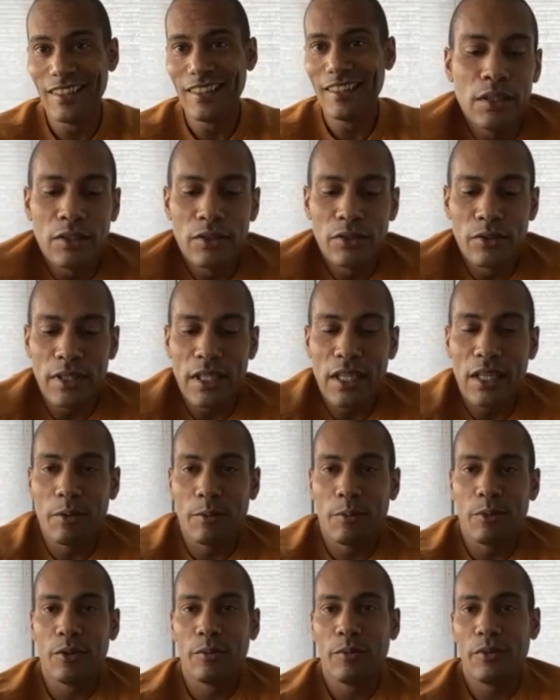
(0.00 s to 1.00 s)
So now I'm
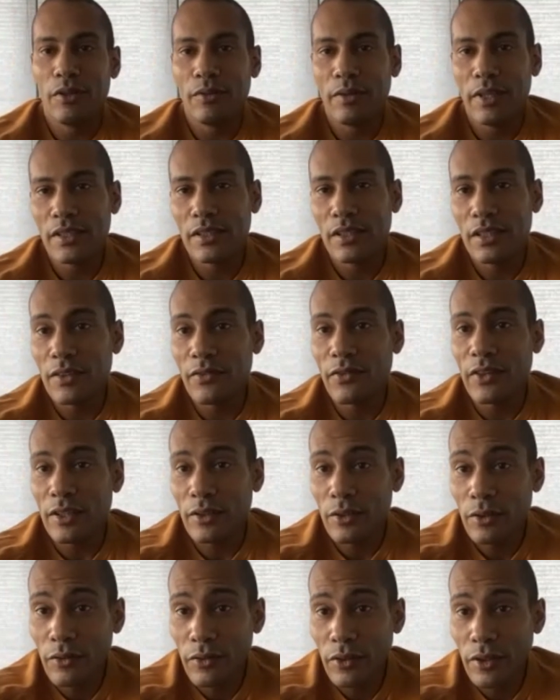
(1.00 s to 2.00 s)
a permanent resident in
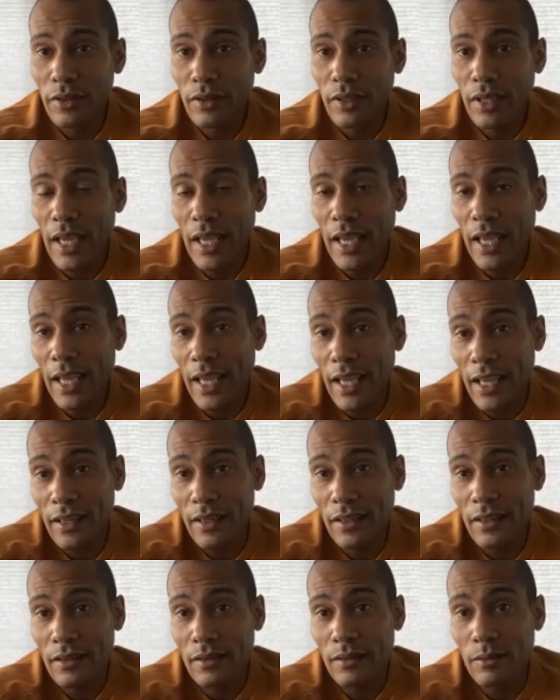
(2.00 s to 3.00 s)
Vancouver,
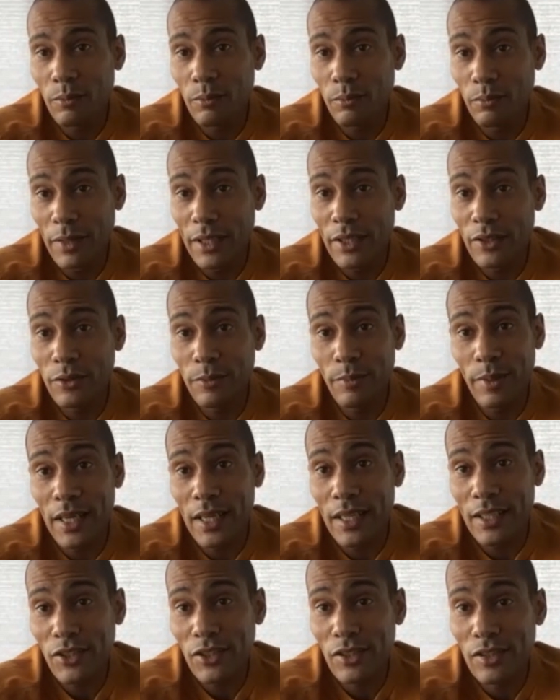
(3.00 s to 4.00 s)
and my new
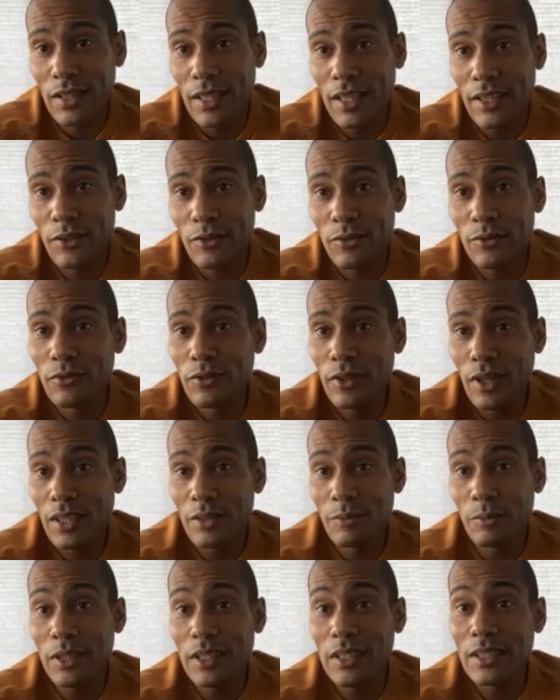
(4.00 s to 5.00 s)
passion that you've
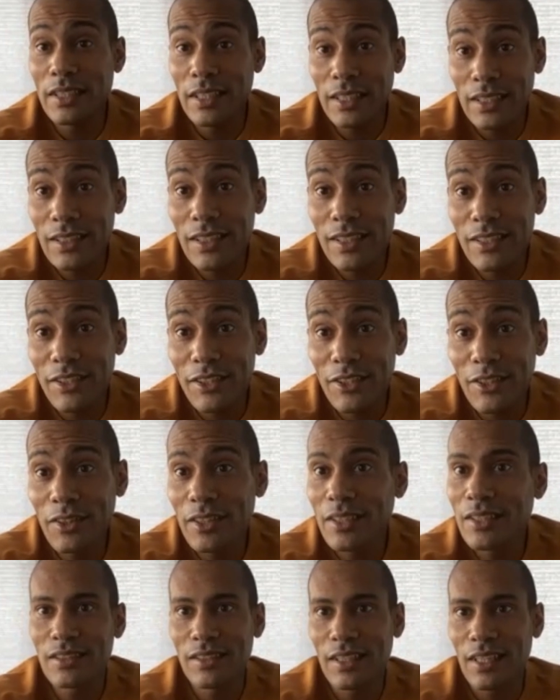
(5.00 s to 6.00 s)
gotten me addicted to
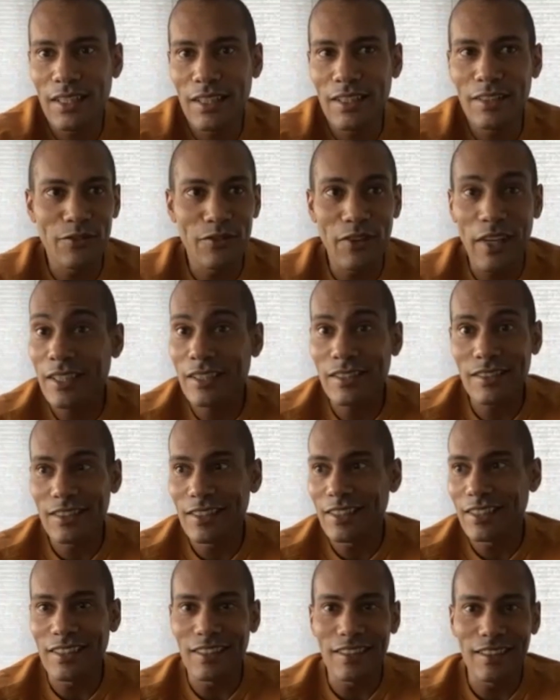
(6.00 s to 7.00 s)
is like
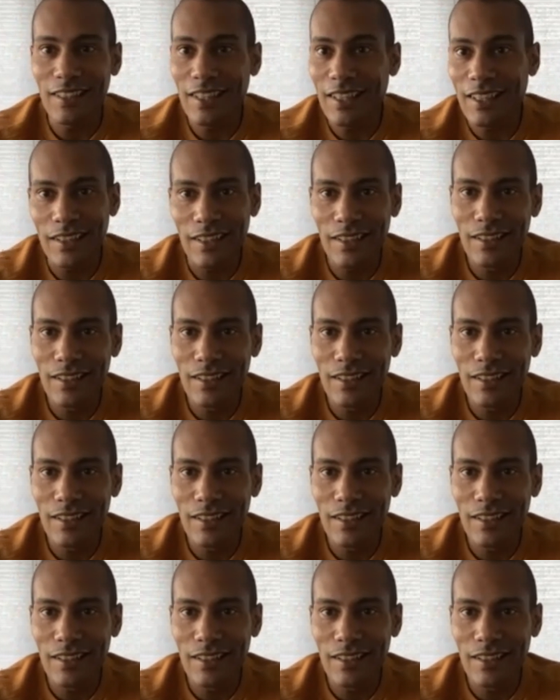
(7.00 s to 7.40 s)
investing and like,